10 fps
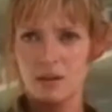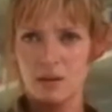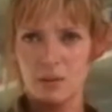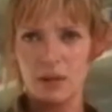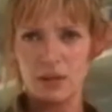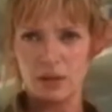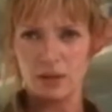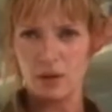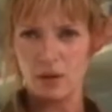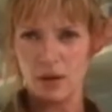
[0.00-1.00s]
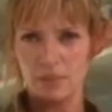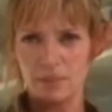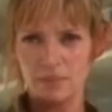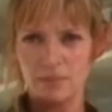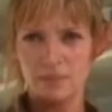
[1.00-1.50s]
When you grow up,
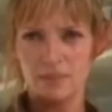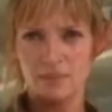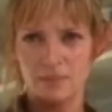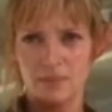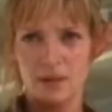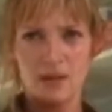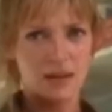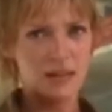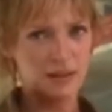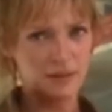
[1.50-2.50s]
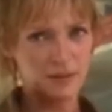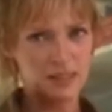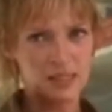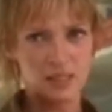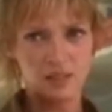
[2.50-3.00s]
if you
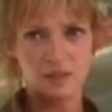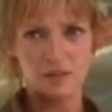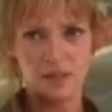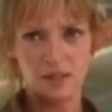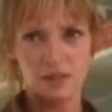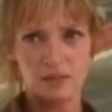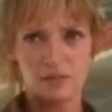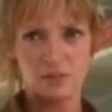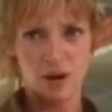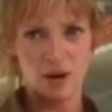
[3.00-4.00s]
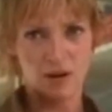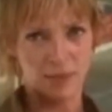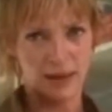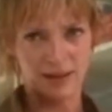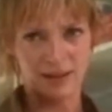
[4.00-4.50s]
still feel raw
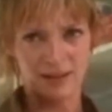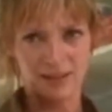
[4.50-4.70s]
about it,